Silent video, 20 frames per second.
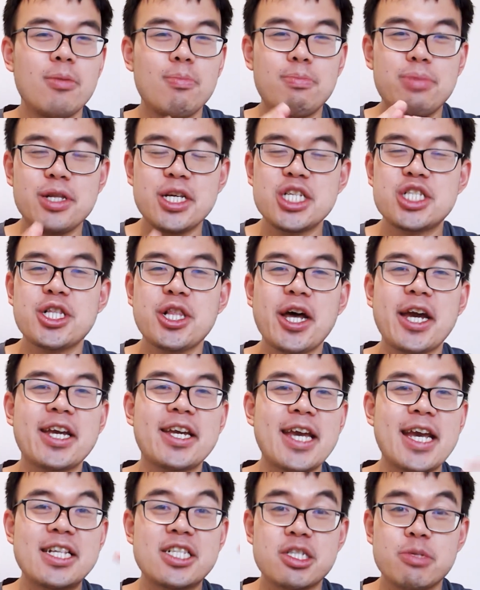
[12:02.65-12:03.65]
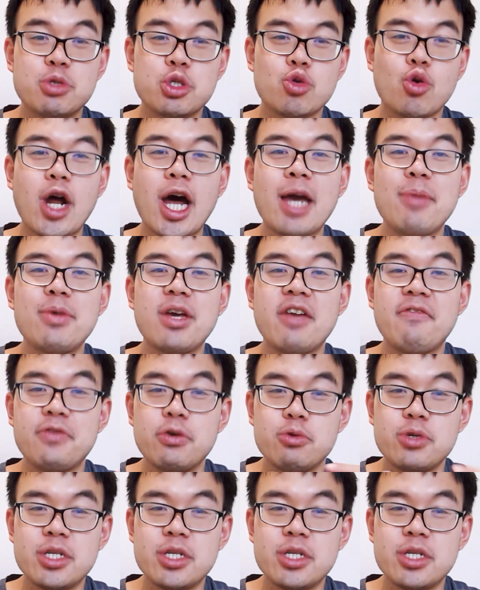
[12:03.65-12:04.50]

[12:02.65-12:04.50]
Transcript: Please like and subscribe if you